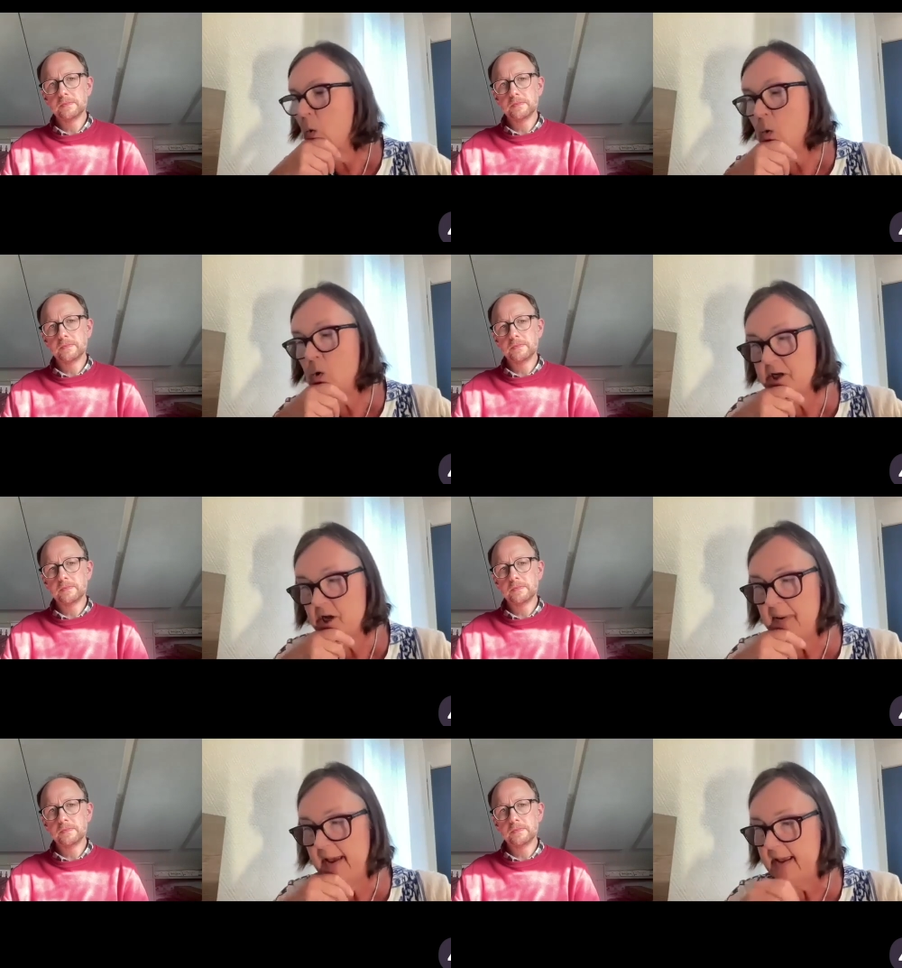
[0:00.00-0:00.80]

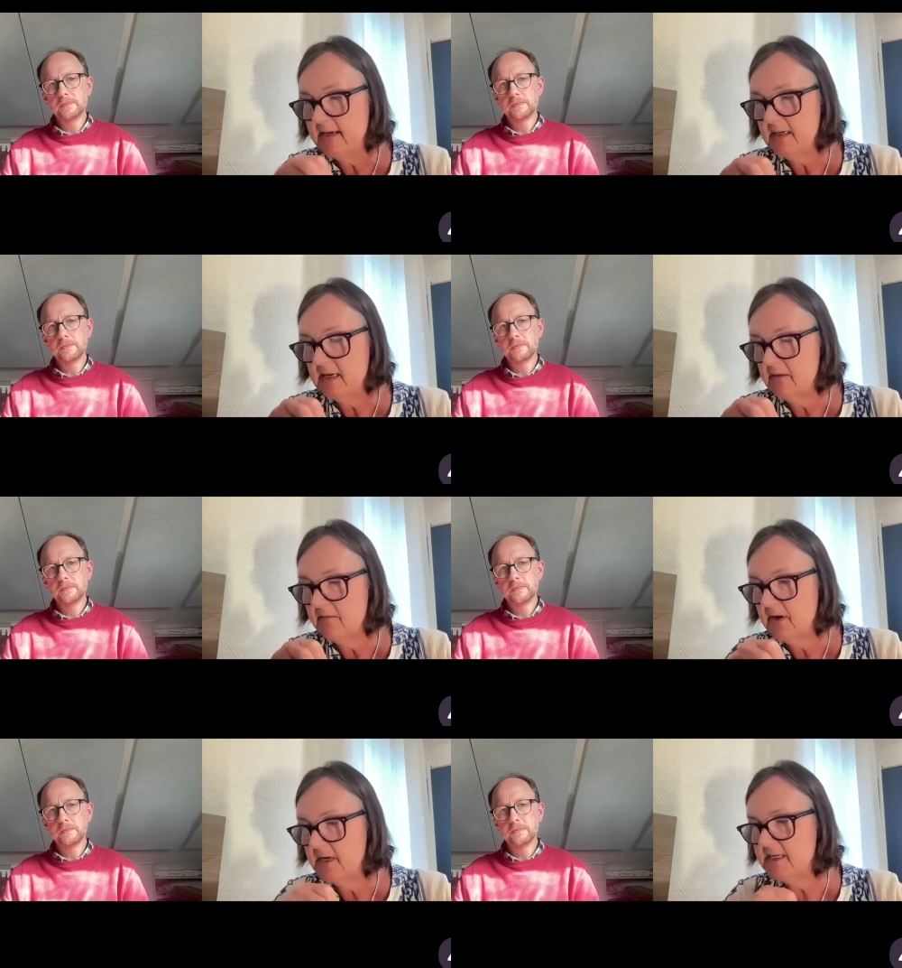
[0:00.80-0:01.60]
Speaker 1: Audio Pen,
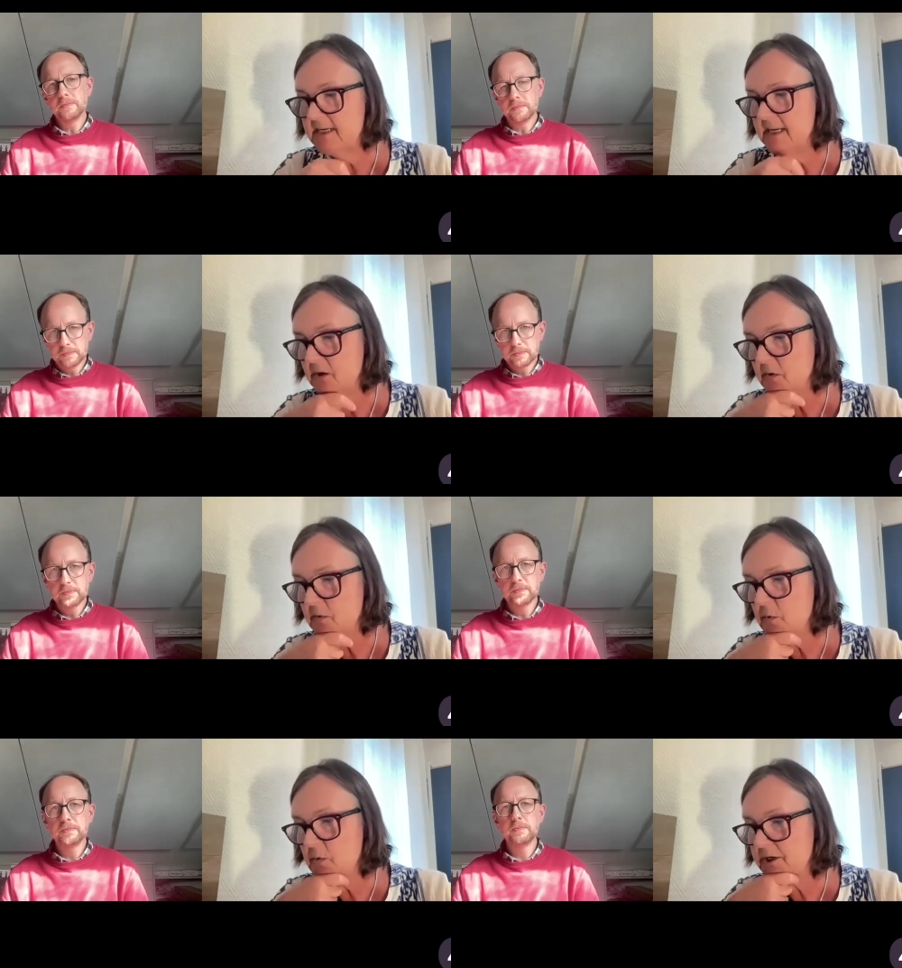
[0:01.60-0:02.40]
converting
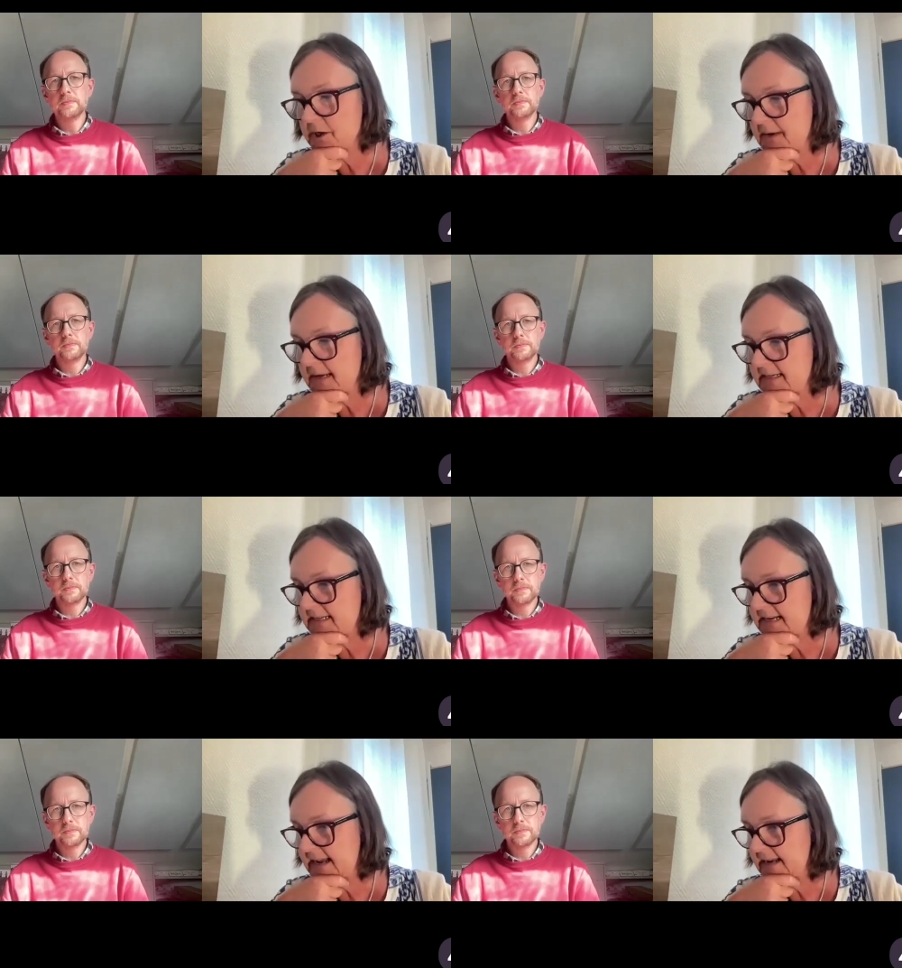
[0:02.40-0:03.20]
your audio
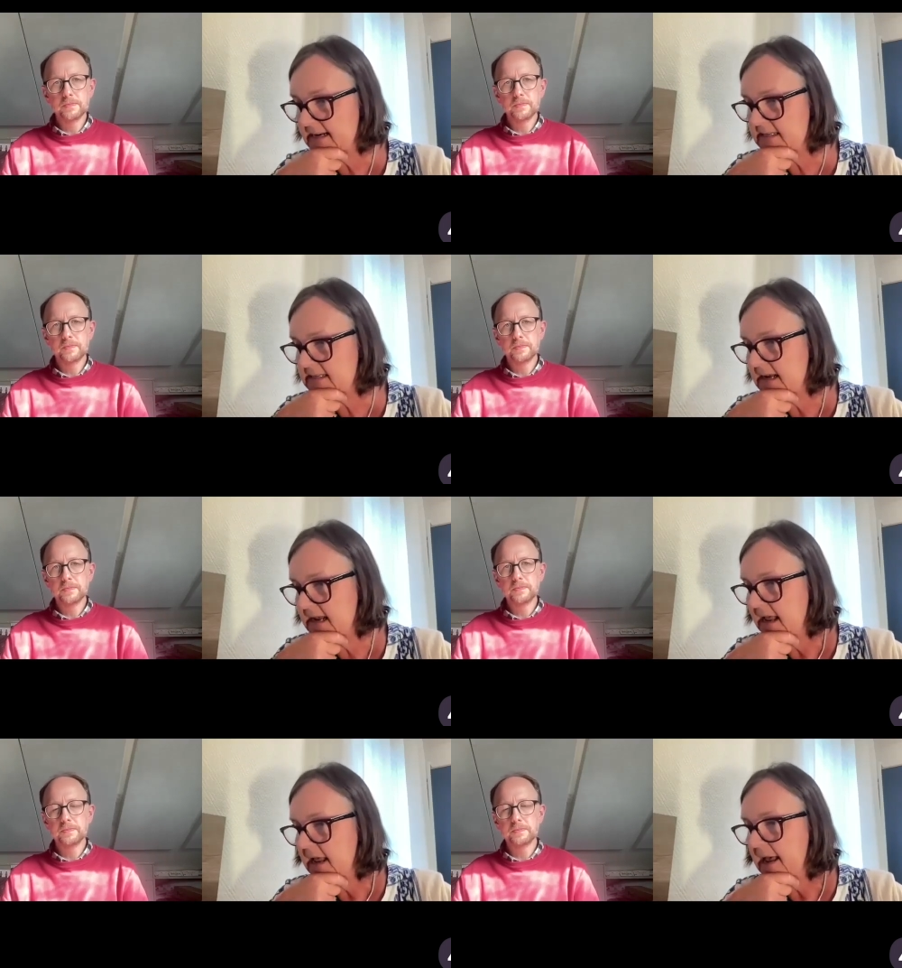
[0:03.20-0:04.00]
into text.